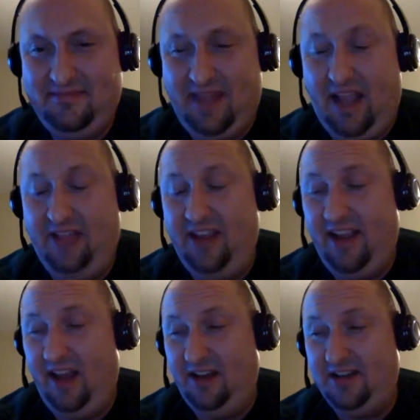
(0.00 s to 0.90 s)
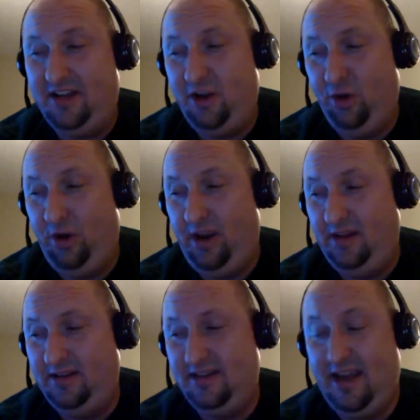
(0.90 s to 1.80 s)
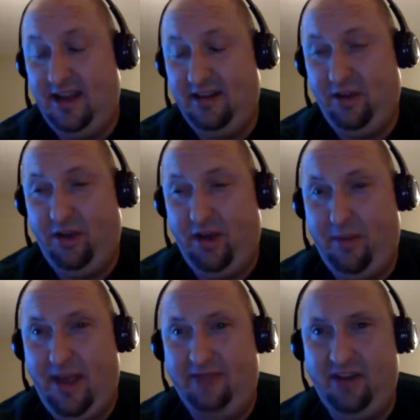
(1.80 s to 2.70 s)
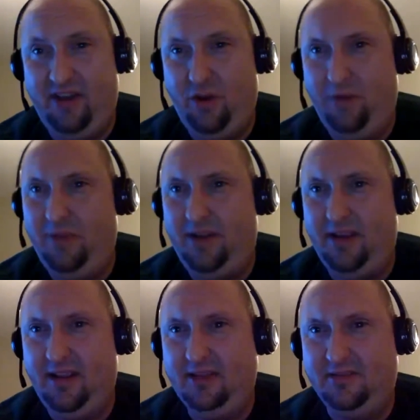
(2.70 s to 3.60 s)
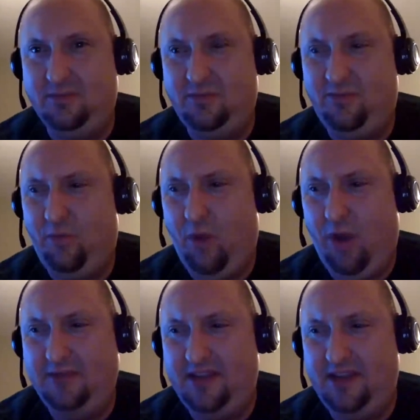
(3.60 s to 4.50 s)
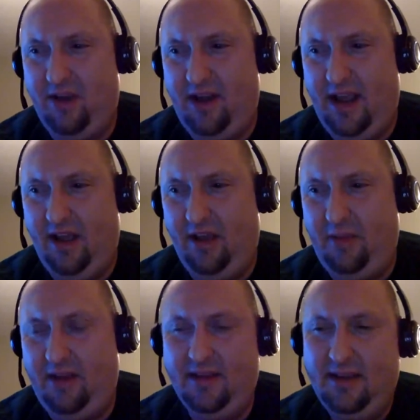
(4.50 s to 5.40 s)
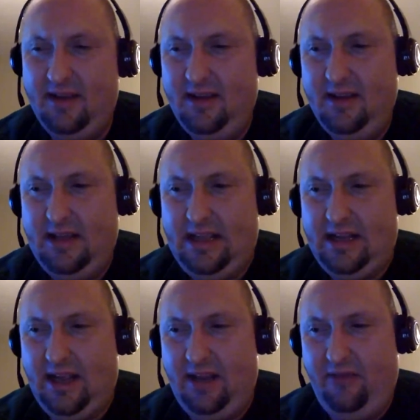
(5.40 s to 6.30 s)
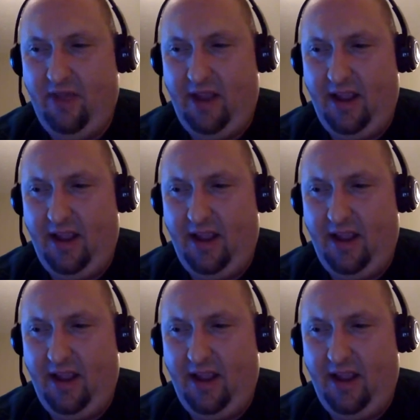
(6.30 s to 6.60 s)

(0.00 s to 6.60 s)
I think out of security's sake, they'll end up having to do it because from what I've seen right now, I mean, kind of like